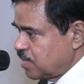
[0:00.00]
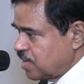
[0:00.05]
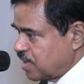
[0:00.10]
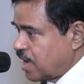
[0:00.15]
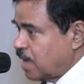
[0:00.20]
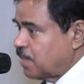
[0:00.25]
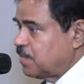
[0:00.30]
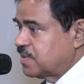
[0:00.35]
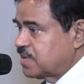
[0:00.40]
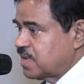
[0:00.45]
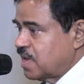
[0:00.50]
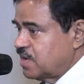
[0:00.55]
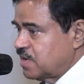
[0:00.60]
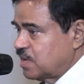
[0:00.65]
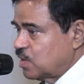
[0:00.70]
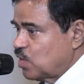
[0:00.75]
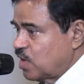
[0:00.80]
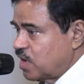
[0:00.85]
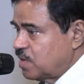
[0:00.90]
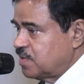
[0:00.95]
capital
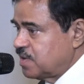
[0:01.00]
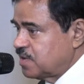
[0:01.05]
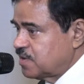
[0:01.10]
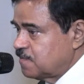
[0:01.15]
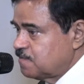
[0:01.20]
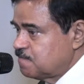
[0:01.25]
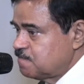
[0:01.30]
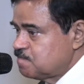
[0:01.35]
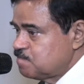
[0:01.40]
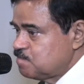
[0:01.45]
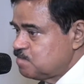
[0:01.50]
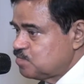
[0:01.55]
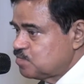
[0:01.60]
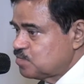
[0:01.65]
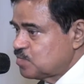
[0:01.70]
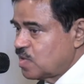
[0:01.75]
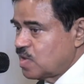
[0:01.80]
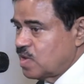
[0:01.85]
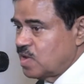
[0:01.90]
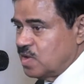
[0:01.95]
requirement,
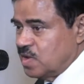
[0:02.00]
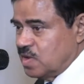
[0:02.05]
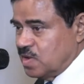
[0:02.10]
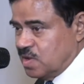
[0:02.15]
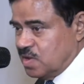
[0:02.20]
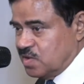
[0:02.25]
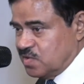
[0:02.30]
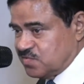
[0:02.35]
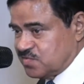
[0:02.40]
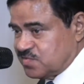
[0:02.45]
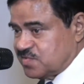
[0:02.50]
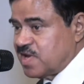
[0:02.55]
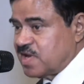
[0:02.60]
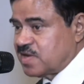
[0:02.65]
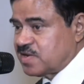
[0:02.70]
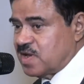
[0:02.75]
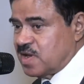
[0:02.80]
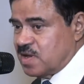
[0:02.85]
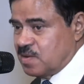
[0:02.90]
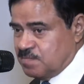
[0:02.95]

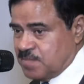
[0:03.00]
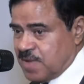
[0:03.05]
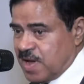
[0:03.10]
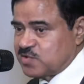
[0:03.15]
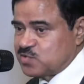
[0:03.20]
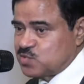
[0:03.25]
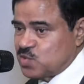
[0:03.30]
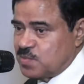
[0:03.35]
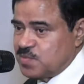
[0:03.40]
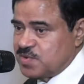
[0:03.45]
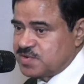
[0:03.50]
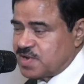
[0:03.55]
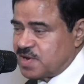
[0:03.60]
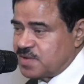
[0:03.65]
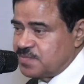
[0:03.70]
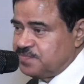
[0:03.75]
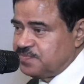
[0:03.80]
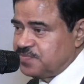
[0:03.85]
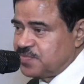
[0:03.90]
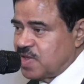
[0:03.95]
strict bank
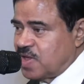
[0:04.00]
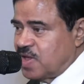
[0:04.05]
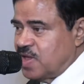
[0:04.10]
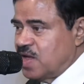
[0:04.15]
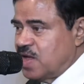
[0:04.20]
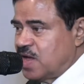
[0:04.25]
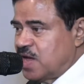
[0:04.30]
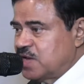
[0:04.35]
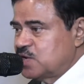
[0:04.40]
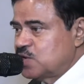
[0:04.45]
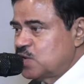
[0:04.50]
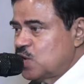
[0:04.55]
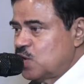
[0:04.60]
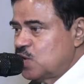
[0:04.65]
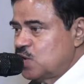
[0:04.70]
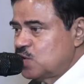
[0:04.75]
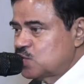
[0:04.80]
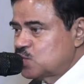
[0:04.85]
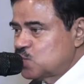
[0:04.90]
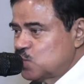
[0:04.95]
supervision, and
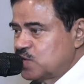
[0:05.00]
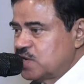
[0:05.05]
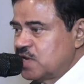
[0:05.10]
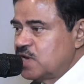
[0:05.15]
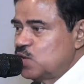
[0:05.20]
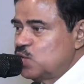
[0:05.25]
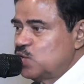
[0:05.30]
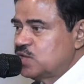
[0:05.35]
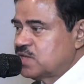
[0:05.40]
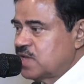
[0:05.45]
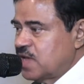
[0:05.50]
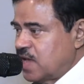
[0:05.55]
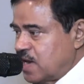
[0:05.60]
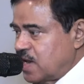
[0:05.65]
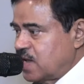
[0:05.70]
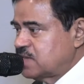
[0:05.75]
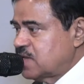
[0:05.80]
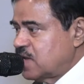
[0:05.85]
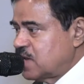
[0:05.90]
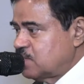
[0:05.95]
to deal with
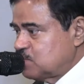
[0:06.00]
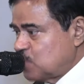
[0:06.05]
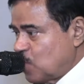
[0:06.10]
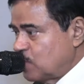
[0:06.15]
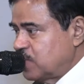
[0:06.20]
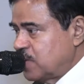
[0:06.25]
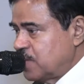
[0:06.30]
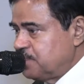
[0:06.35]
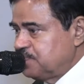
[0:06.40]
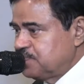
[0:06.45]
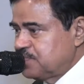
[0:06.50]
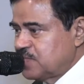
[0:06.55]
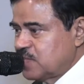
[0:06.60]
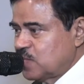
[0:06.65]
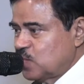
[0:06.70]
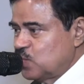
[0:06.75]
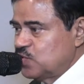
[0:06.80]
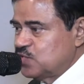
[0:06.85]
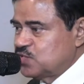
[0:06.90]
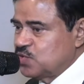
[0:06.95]
another problem
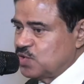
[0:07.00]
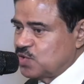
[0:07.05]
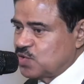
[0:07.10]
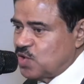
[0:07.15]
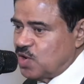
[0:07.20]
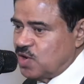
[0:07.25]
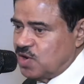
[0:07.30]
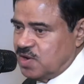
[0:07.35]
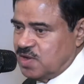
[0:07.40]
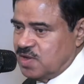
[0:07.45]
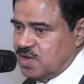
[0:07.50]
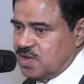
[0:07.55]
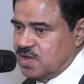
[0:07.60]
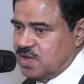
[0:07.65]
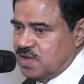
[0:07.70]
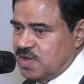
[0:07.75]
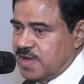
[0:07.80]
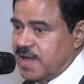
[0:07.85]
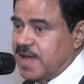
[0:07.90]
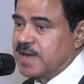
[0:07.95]
which we call
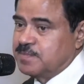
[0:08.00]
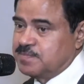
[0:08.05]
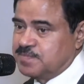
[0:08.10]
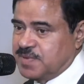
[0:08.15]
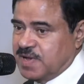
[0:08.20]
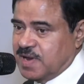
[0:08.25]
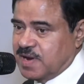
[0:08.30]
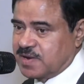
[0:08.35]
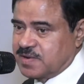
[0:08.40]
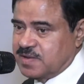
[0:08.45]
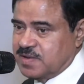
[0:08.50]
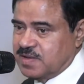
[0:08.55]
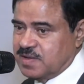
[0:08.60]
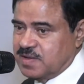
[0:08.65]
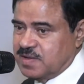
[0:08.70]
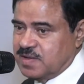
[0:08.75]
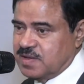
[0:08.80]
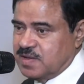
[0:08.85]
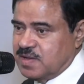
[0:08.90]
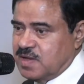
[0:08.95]
NPL,
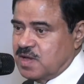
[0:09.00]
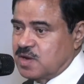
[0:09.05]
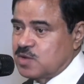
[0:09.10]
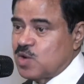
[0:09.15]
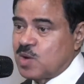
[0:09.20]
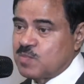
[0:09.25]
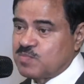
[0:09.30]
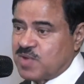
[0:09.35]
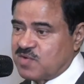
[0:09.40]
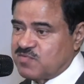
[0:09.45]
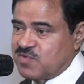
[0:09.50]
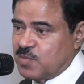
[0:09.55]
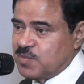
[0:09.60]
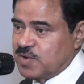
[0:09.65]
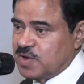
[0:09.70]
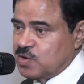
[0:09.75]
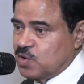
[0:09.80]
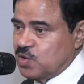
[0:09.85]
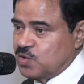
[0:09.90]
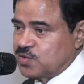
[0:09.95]

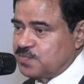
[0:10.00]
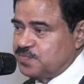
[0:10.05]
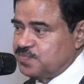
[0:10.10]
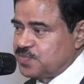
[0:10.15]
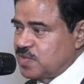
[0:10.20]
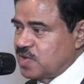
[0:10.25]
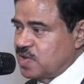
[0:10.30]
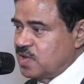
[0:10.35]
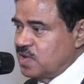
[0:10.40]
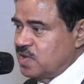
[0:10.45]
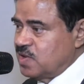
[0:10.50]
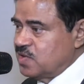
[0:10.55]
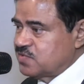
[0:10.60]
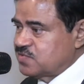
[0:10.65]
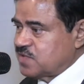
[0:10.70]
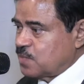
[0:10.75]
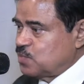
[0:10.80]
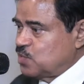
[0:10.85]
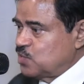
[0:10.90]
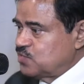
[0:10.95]
non-performing loan.
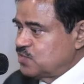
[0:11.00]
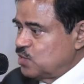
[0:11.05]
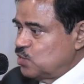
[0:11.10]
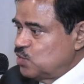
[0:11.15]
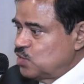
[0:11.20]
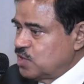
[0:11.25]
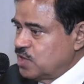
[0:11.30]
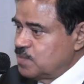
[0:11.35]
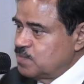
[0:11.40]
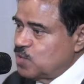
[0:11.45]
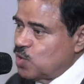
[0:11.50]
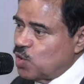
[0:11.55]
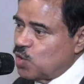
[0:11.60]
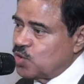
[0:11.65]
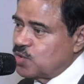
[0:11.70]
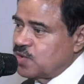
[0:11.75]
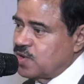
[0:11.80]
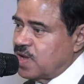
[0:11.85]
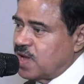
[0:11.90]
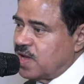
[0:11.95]
Suppose you give
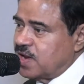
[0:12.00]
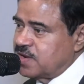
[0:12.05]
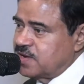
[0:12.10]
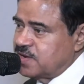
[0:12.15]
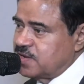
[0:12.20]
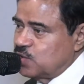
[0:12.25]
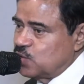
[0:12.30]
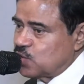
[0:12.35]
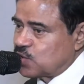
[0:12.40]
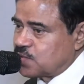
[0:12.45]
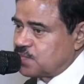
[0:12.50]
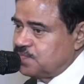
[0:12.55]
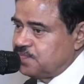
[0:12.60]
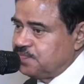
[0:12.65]
loan and you